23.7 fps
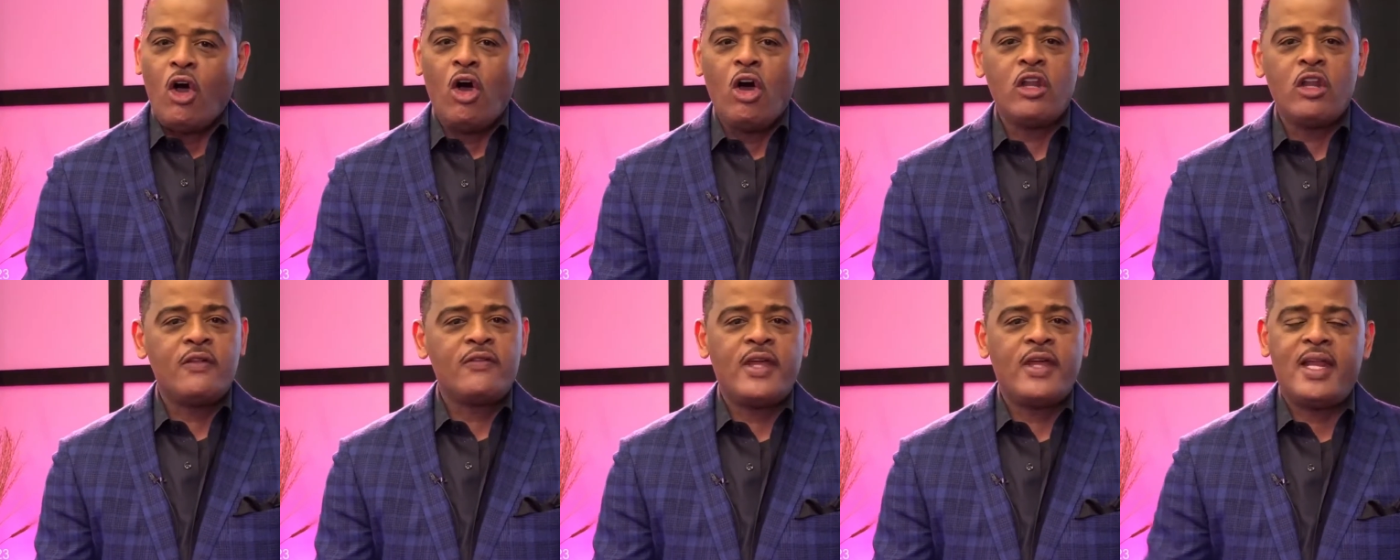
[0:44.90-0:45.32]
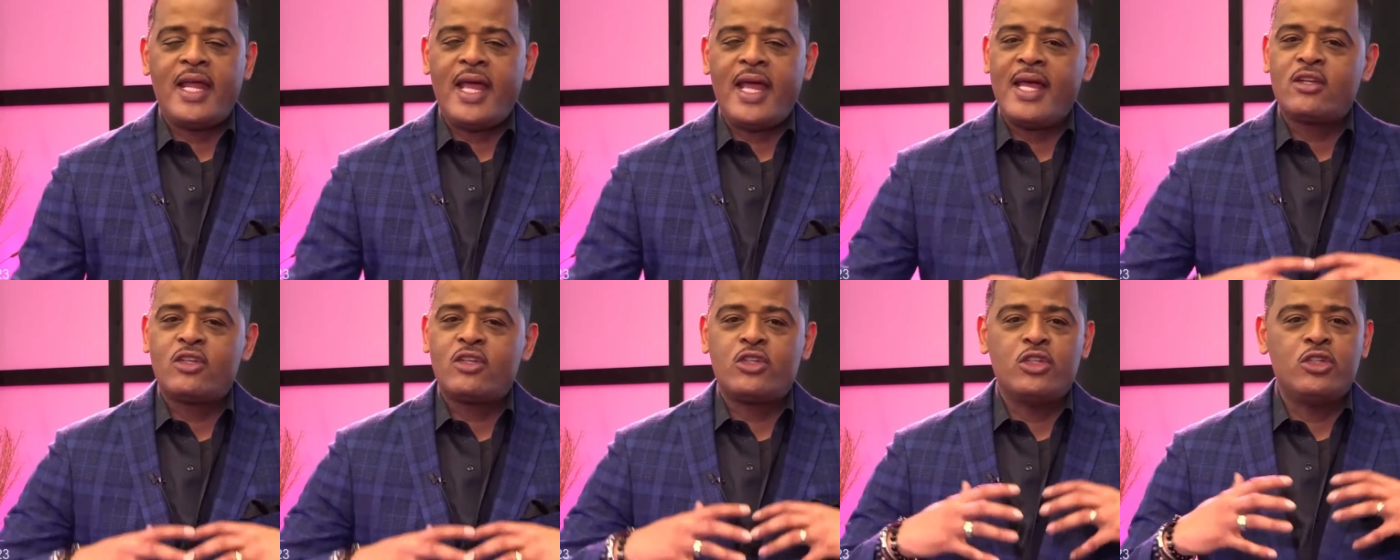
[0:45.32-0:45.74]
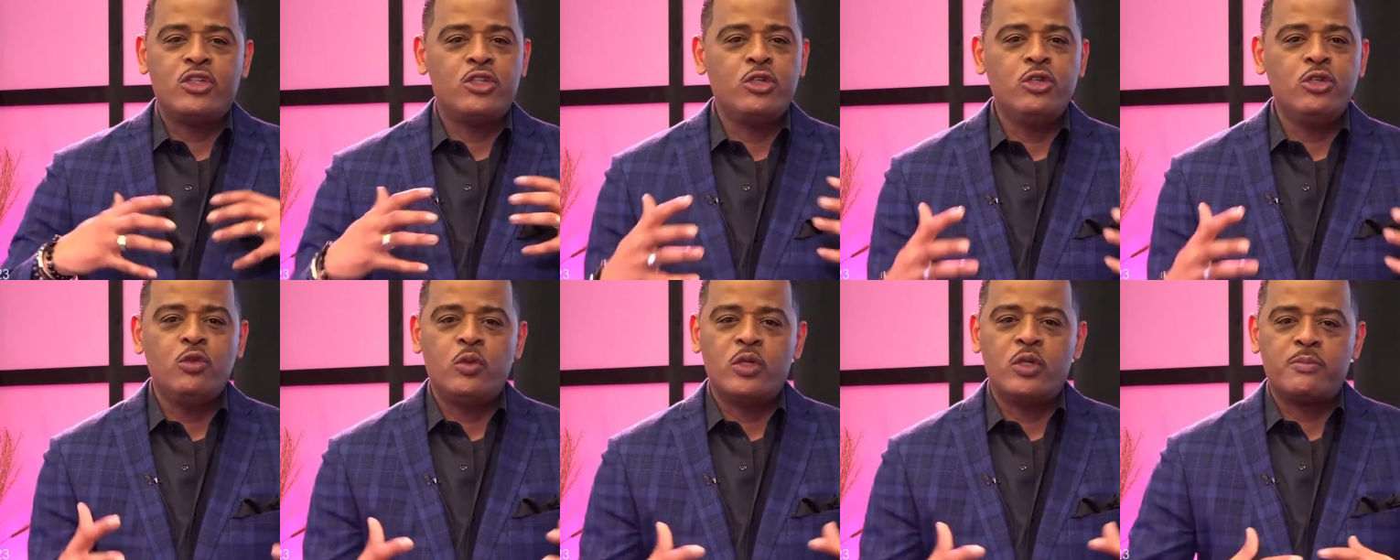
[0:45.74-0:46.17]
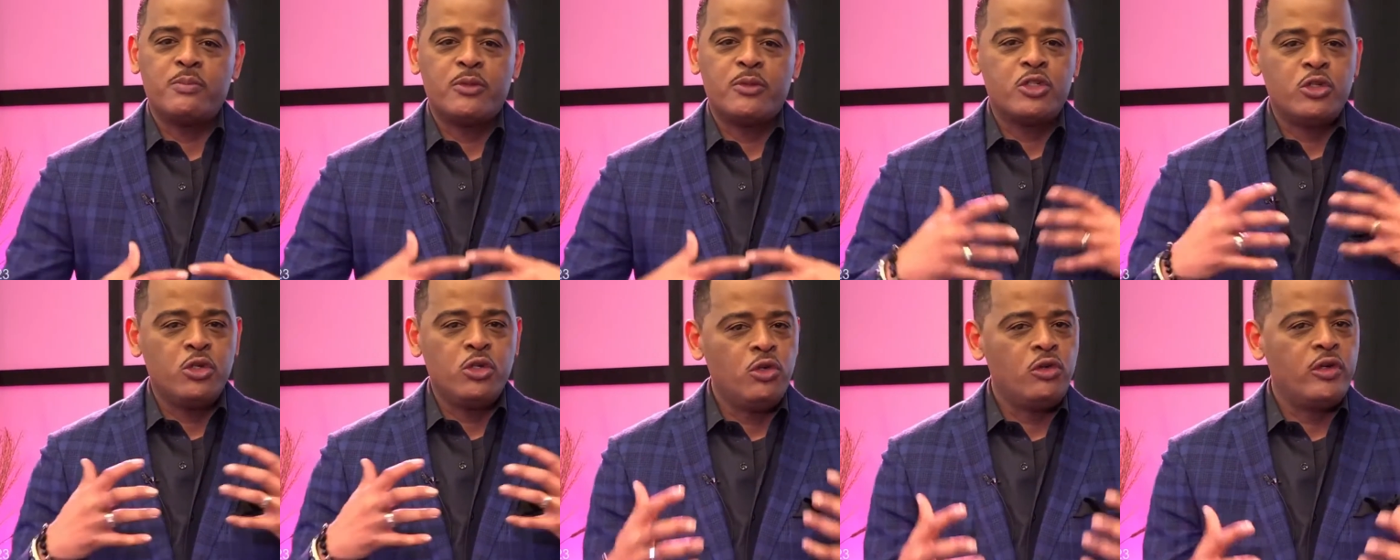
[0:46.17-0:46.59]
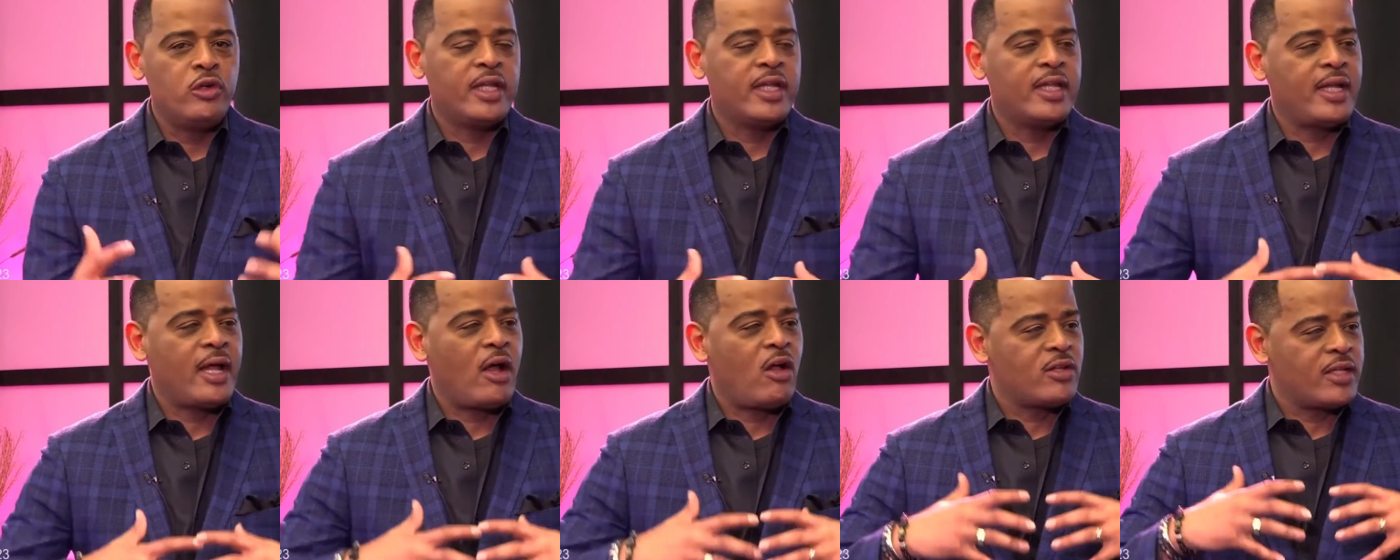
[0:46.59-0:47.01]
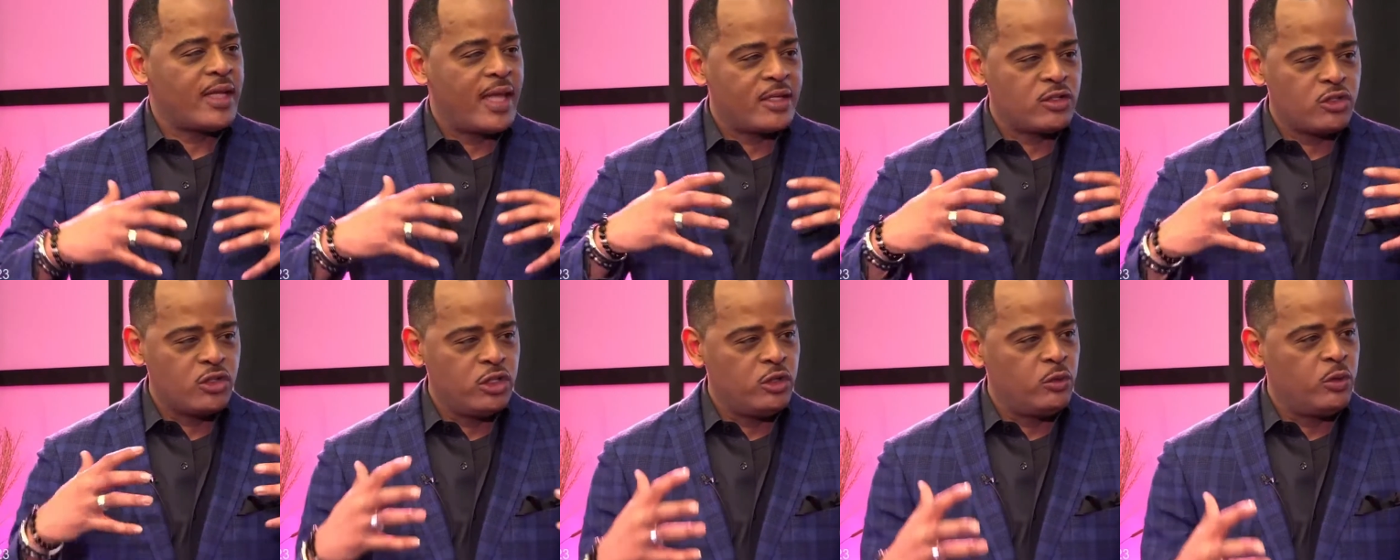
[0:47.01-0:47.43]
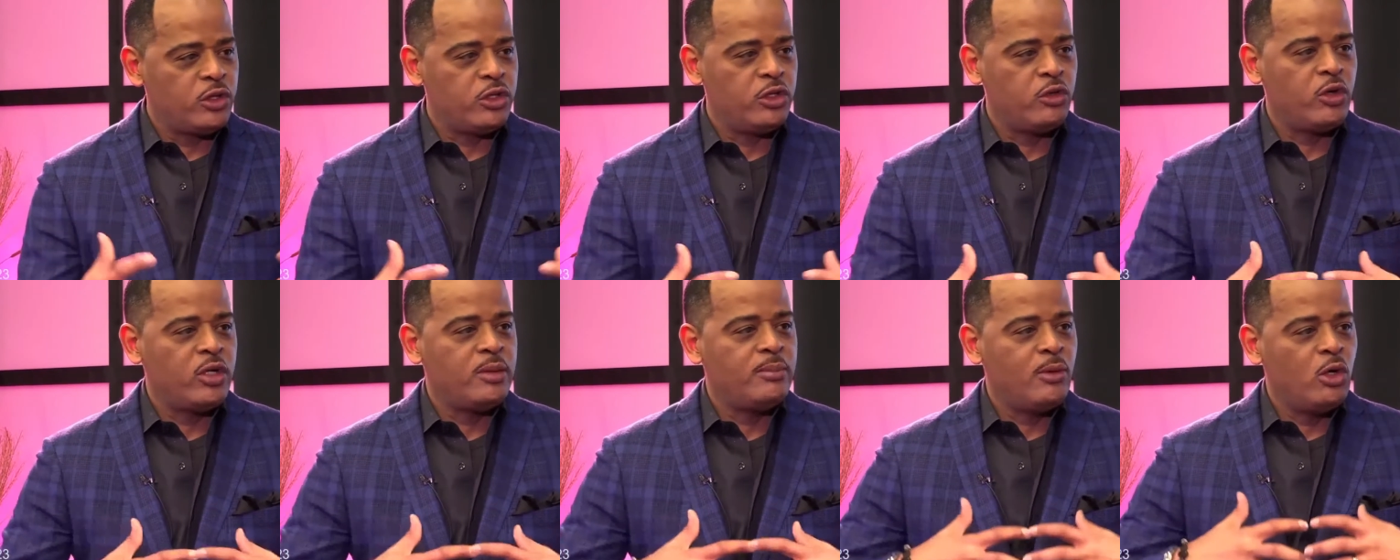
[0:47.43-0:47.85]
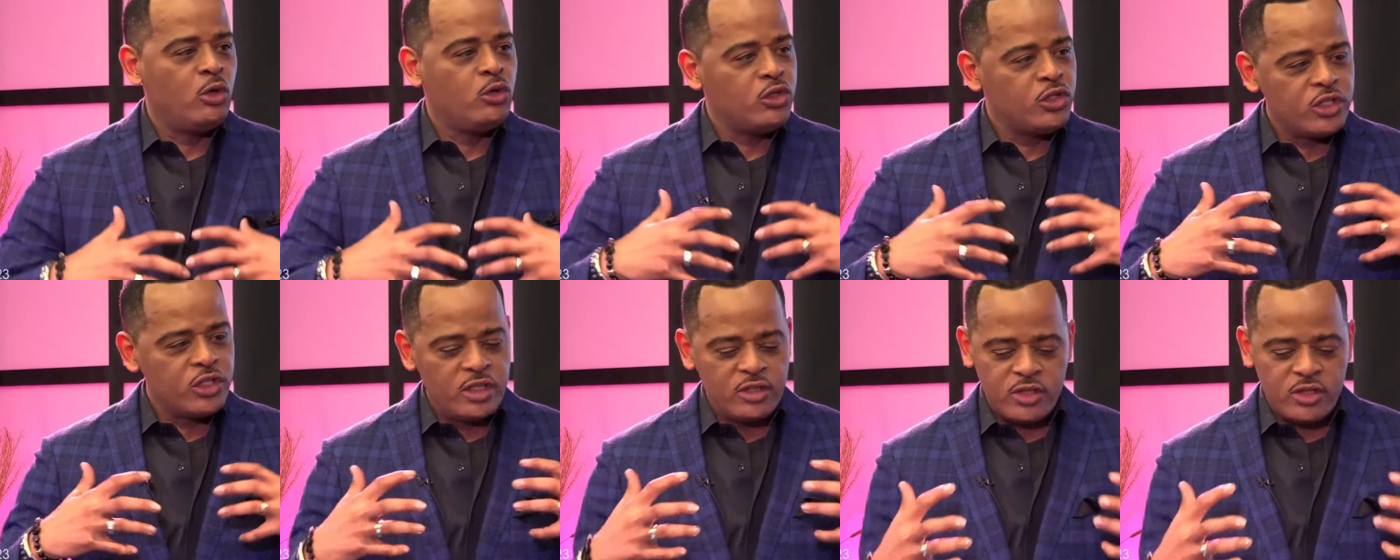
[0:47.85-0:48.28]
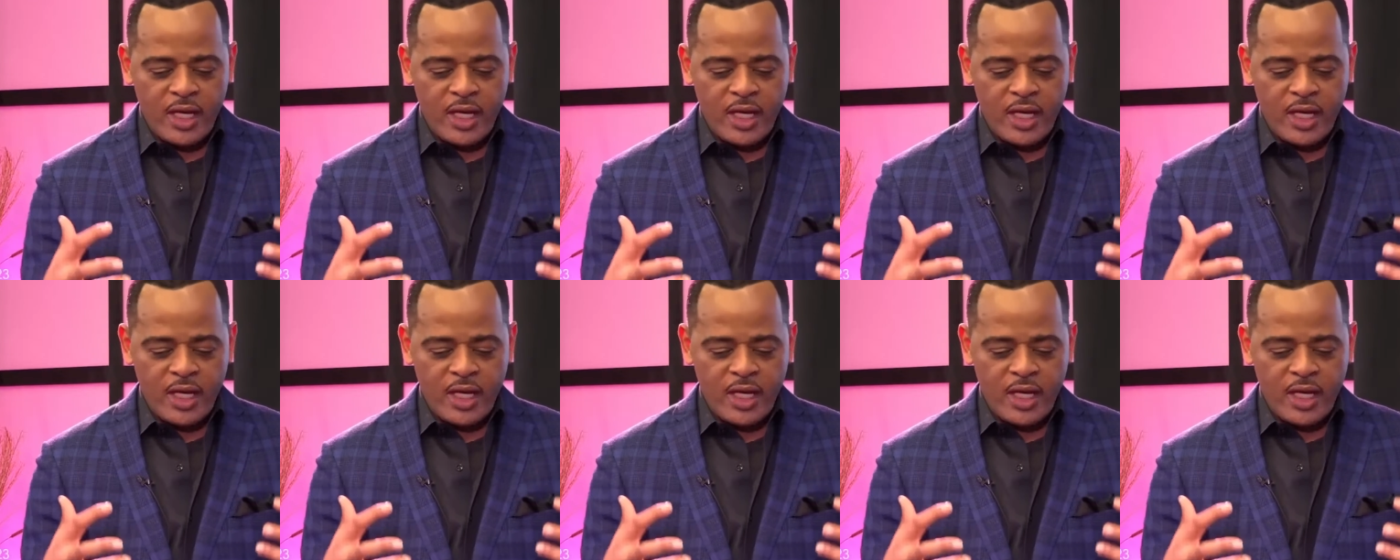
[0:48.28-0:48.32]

All of that has to do with maturing, and how it has to do with your emotions.